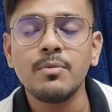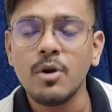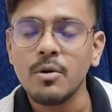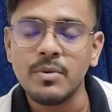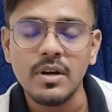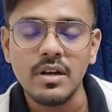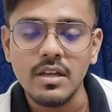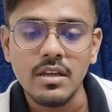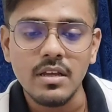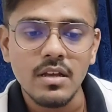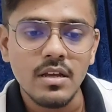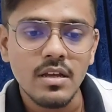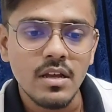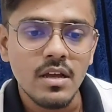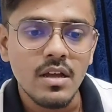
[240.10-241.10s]
properly.
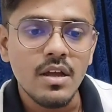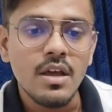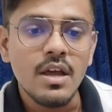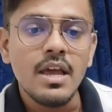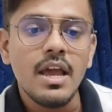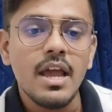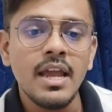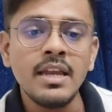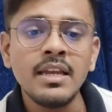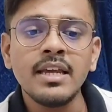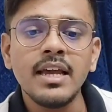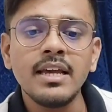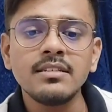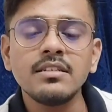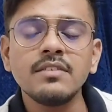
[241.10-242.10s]
In
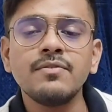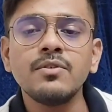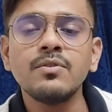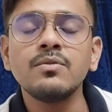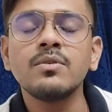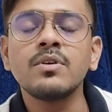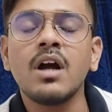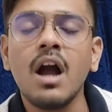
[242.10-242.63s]
case if you